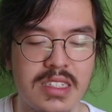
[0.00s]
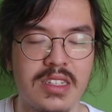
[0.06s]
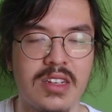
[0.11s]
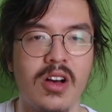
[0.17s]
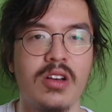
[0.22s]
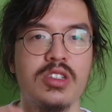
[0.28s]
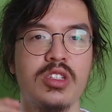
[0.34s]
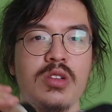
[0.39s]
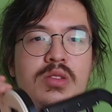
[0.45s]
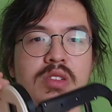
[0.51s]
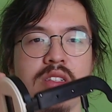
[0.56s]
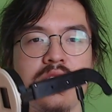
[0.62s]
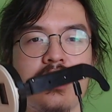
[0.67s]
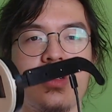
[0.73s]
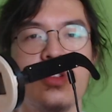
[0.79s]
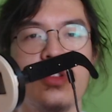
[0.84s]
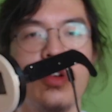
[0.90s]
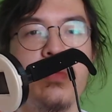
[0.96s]
Also, since
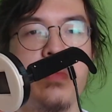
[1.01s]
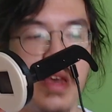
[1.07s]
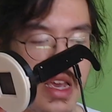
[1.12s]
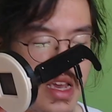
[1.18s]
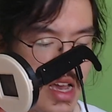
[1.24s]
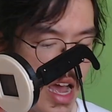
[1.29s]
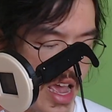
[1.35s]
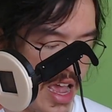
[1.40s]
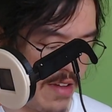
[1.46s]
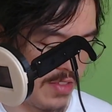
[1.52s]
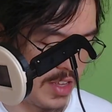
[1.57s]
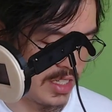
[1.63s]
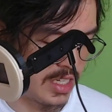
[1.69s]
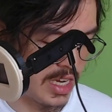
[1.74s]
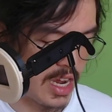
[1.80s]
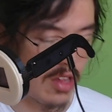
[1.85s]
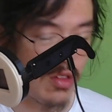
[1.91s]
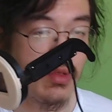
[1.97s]
it's so big, I have to
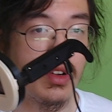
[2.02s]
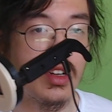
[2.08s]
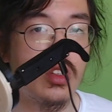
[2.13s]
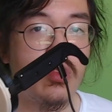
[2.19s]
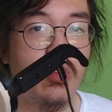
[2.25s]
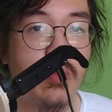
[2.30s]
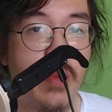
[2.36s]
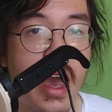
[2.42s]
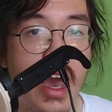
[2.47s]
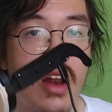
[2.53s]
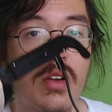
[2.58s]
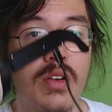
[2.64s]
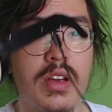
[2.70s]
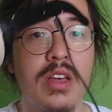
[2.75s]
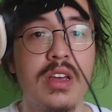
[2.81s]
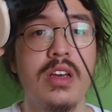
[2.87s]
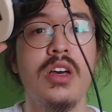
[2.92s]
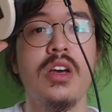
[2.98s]
tether it to a
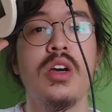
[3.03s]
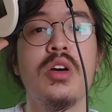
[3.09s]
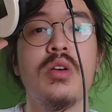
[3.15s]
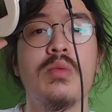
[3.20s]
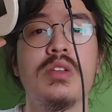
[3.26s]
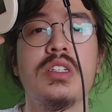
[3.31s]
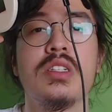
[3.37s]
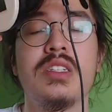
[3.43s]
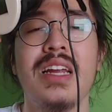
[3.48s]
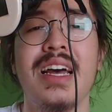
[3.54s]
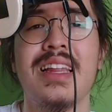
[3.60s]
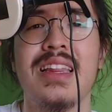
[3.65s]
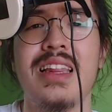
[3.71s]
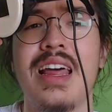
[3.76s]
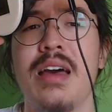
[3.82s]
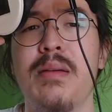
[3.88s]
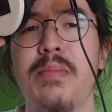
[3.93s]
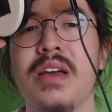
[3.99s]
battery, which is not
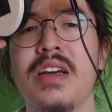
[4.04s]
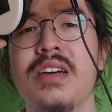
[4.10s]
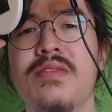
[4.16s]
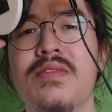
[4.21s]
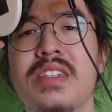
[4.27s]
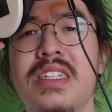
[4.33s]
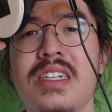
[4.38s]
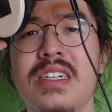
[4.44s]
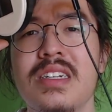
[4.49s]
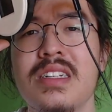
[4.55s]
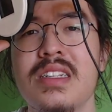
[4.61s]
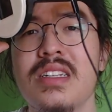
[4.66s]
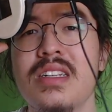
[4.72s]
that big of a deal.